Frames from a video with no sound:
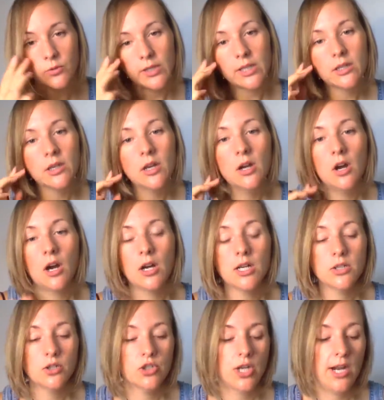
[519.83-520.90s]
Like our
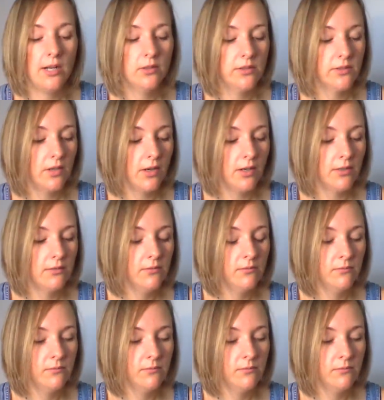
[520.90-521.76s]
inner child is our